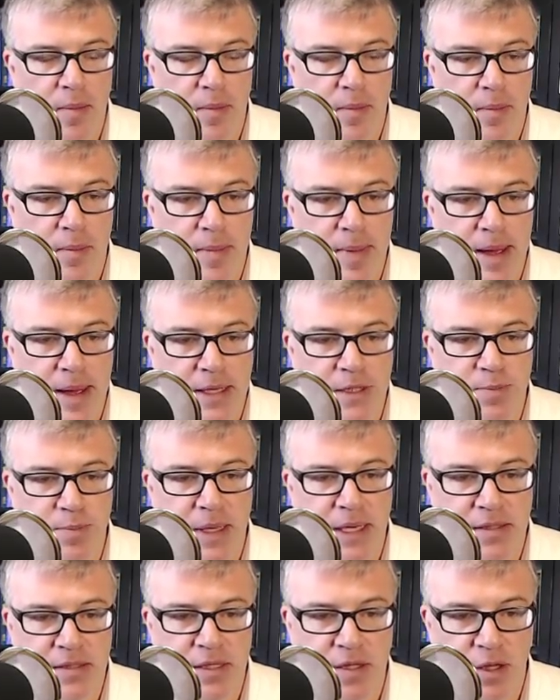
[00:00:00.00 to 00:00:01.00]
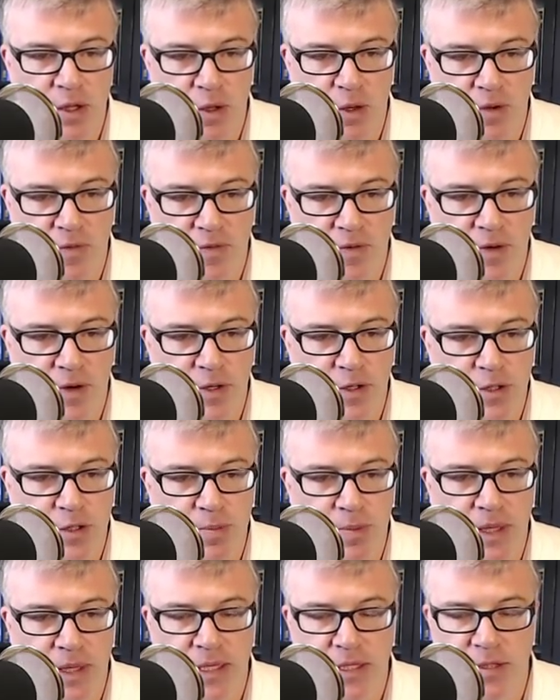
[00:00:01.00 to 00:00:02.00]
makes peace in the universe,
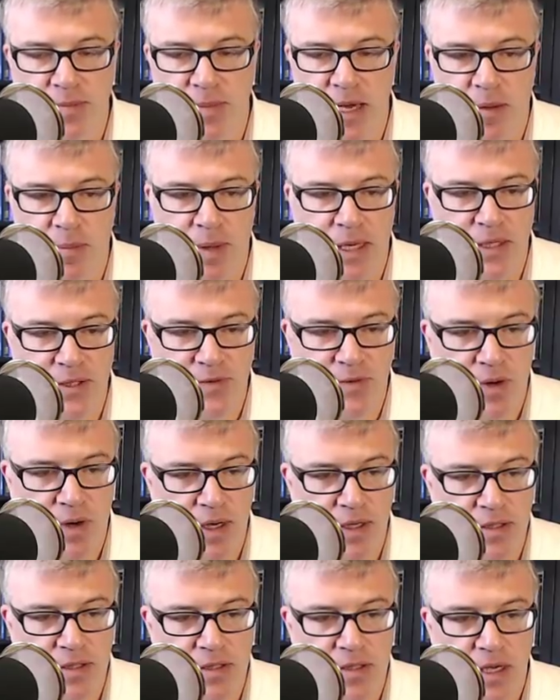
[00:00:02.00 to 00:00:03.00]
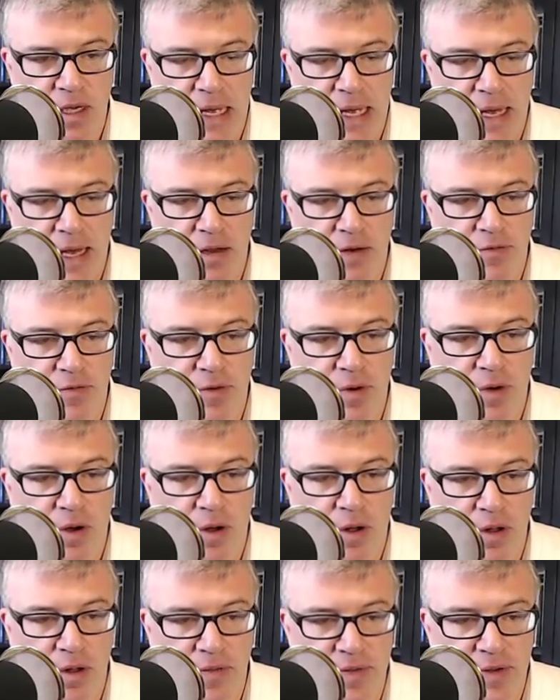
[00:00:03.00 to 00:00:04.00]
please make peace for us and for
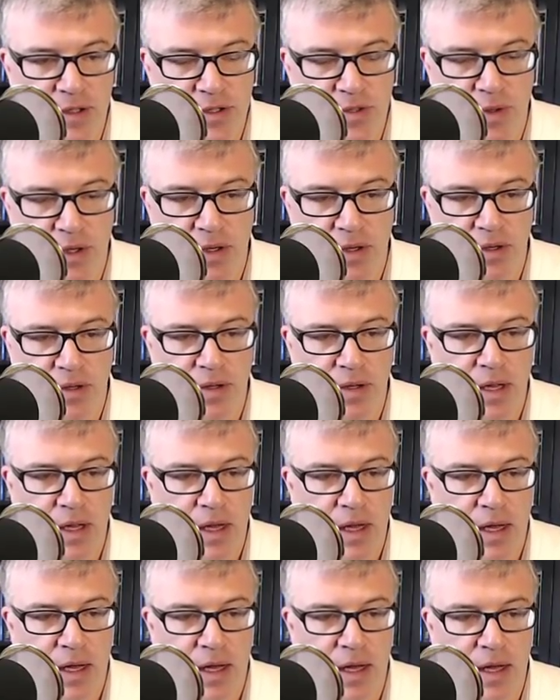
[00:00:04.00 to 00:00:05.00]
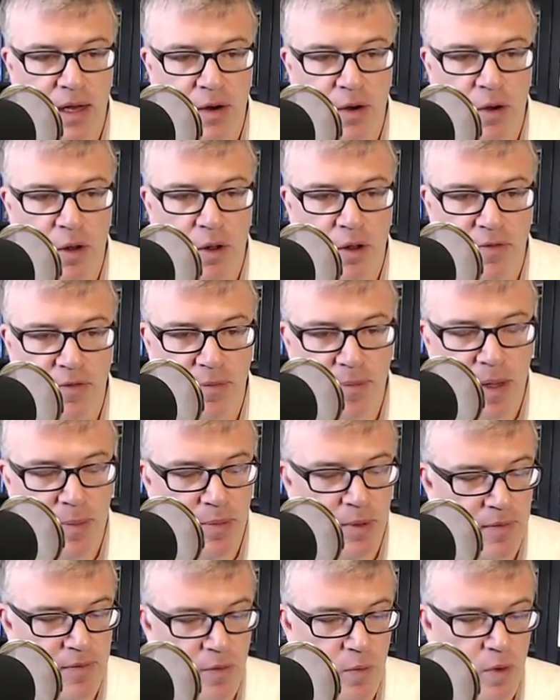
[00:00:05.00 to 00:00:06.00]
all of Israel and all of the people of the
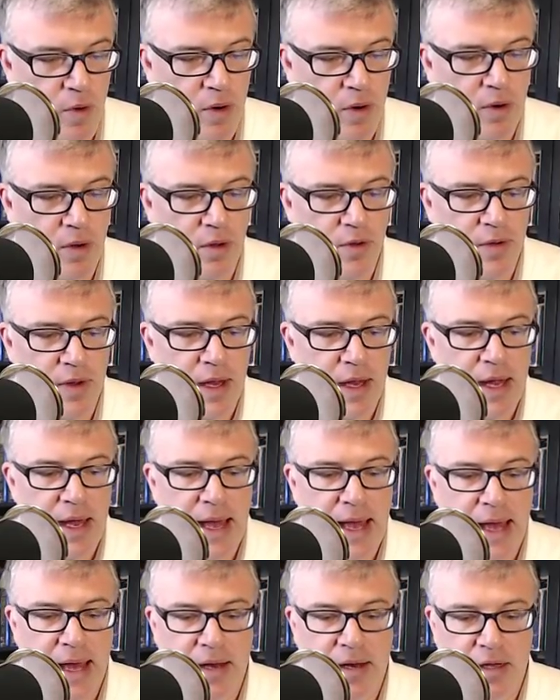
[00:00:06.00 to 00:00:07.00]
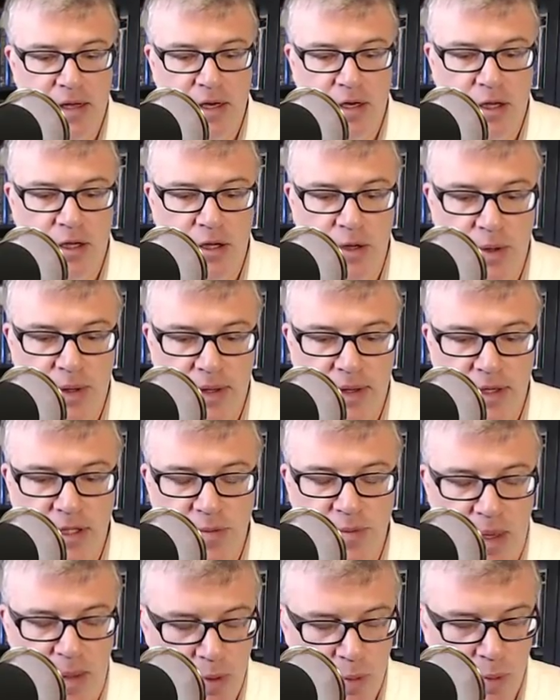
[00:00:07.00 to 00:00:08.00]
world. And concluding this, people
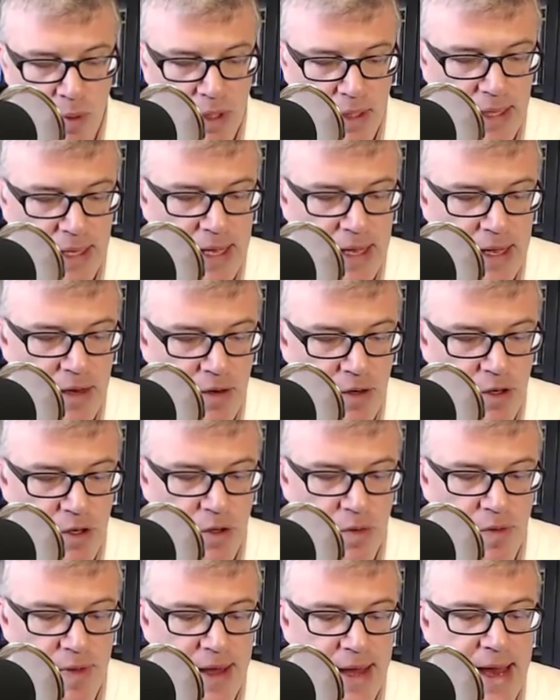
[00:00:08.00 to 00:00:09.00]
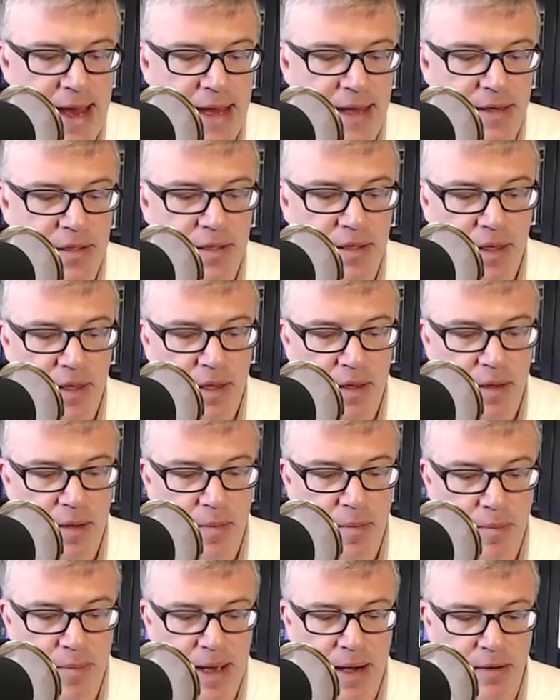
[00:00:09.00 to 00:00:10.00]
will again do that. Bow to the
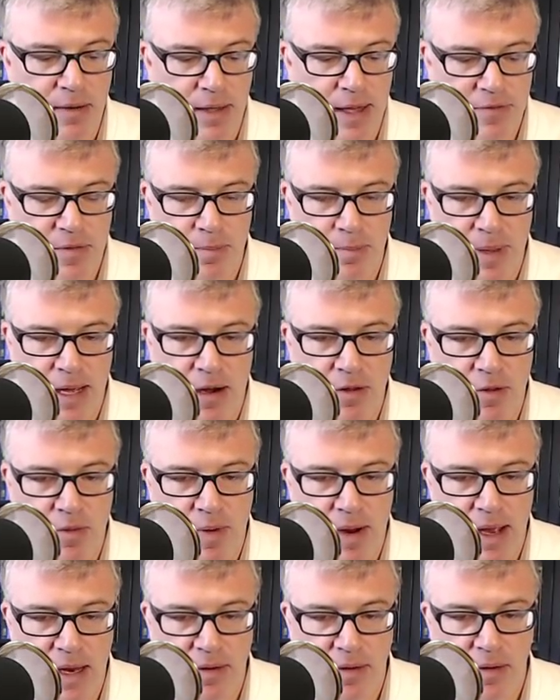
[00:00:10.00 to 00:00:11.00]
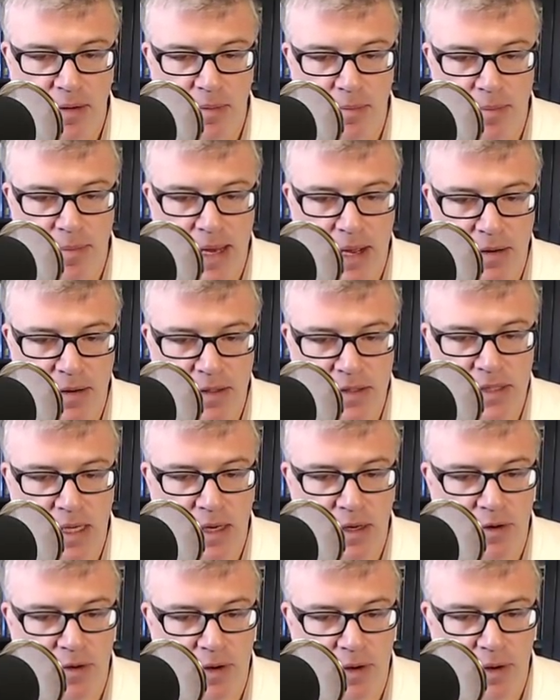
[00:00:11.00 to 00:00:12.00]
left, bow to the right, bow to the
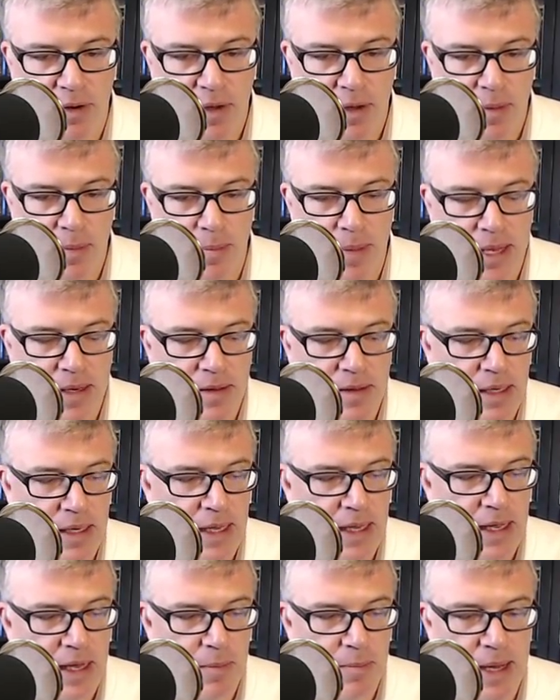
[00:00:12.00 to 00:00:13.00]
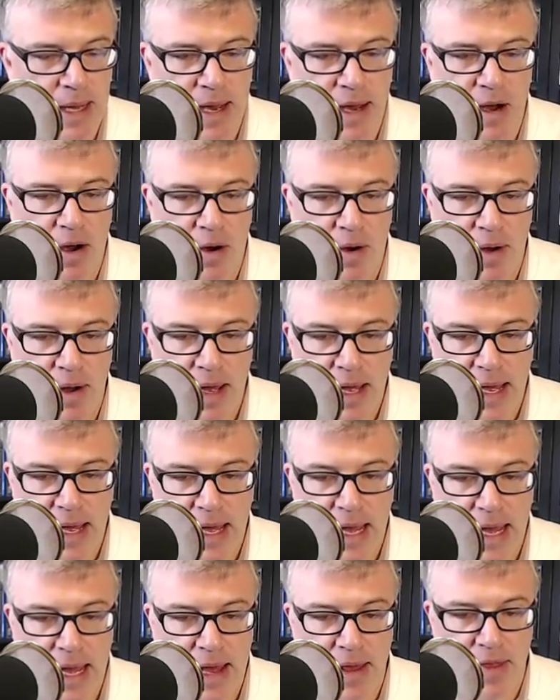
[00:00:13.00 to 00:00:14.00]
center, bend at the knee, and bow. And
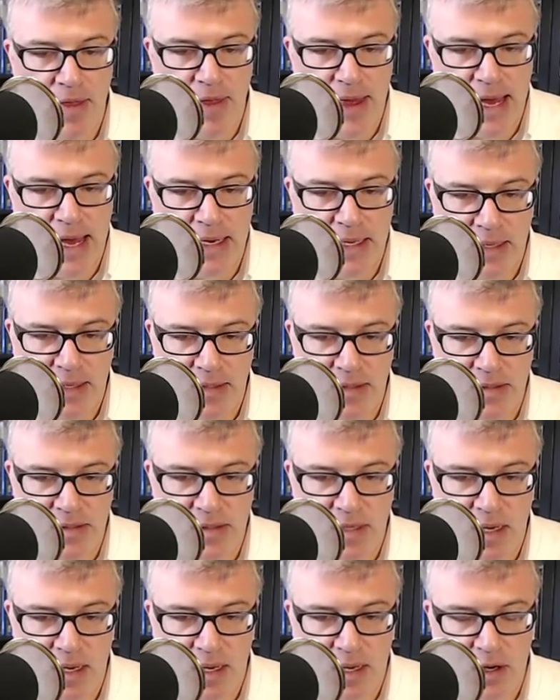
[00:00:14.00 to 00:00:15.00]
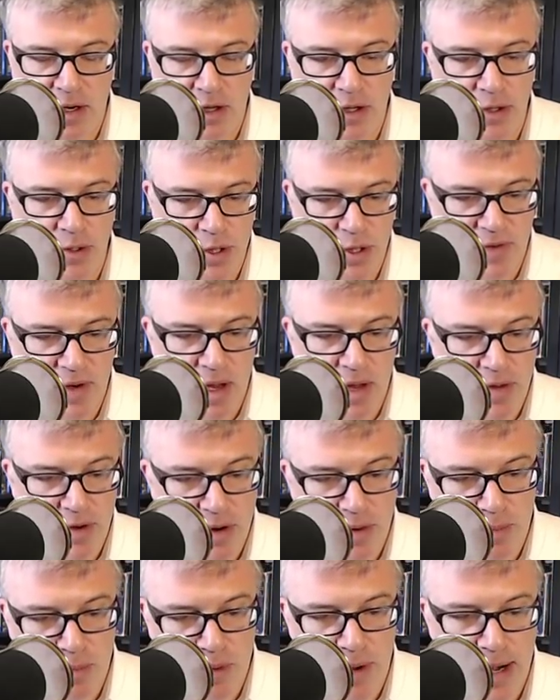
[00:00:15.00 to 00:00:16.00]
that is a conclusion of another
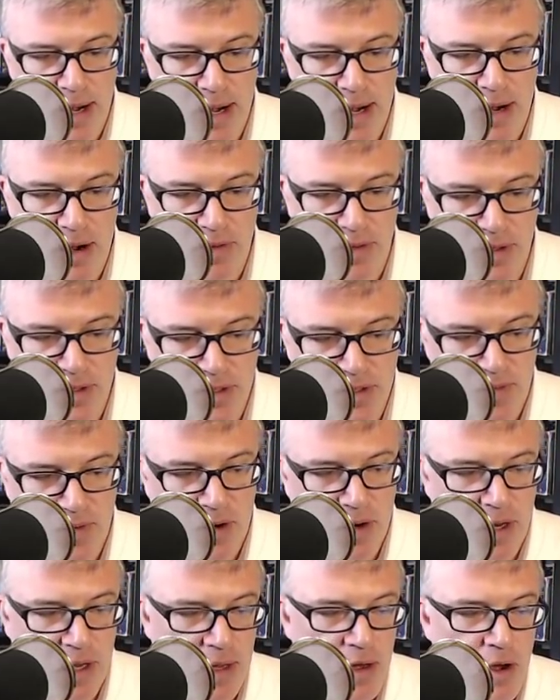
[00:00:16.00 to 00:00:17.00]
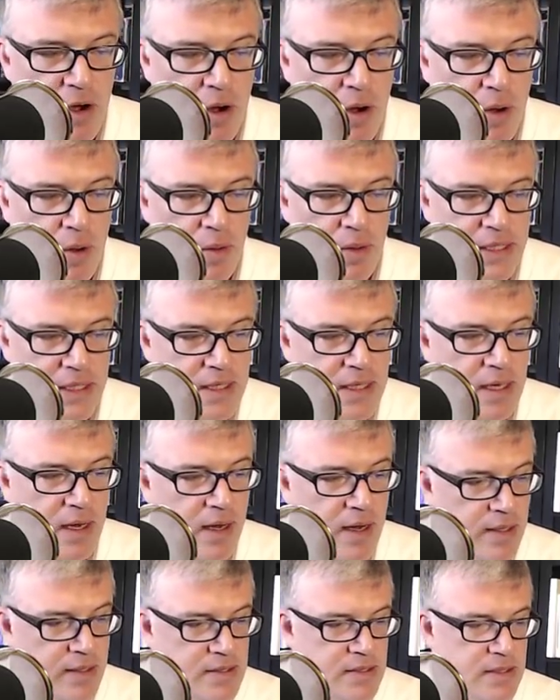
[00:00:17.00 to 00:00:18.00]
prayer that's very holy to us.
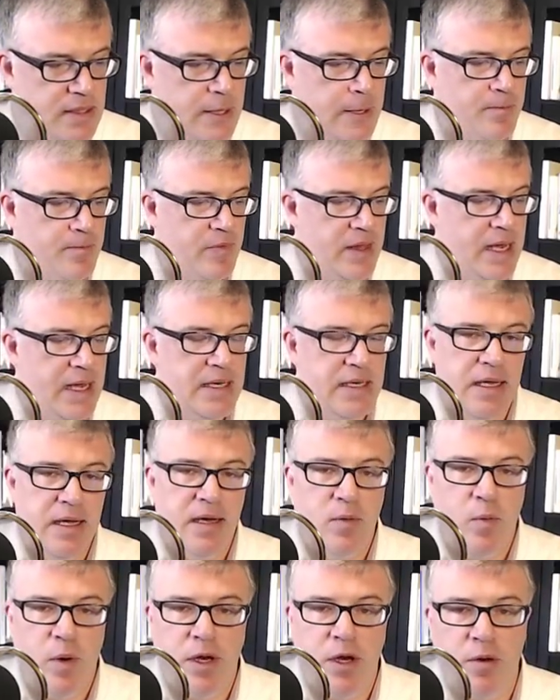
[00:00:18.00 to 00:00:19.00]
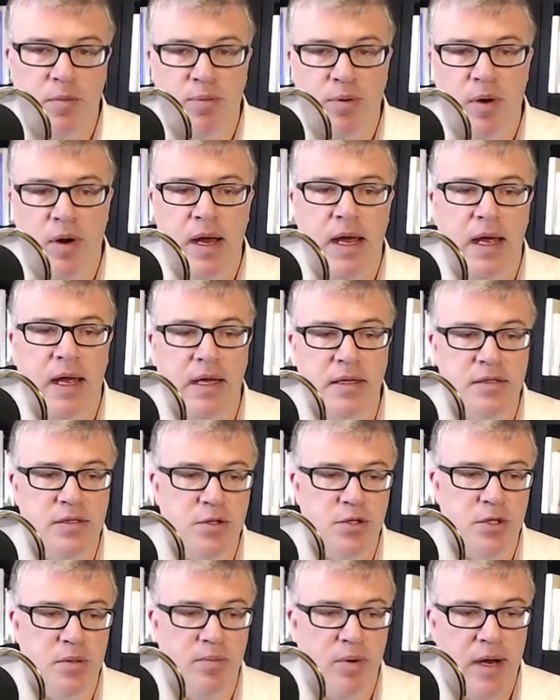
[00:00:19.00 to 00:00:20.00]
The idea when you're praying is you should
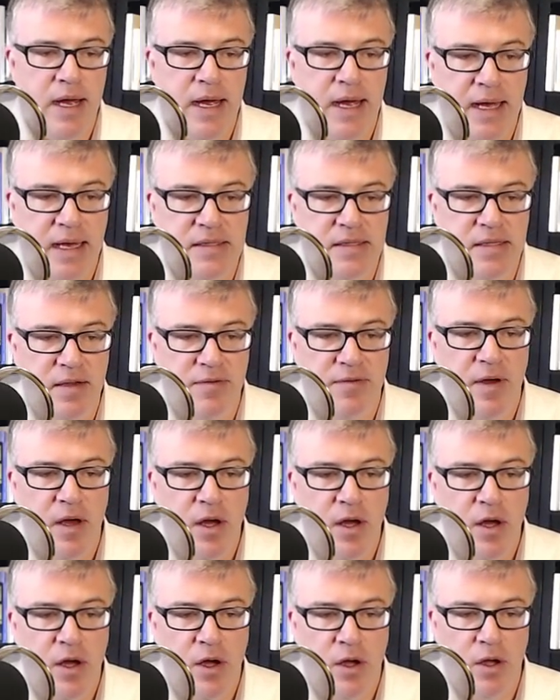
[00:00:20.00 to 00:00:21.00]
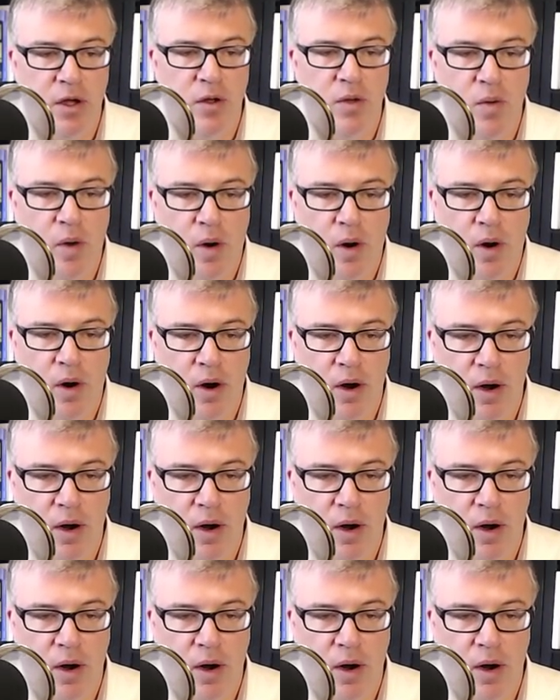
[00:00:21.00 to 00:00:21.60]
pray as if you are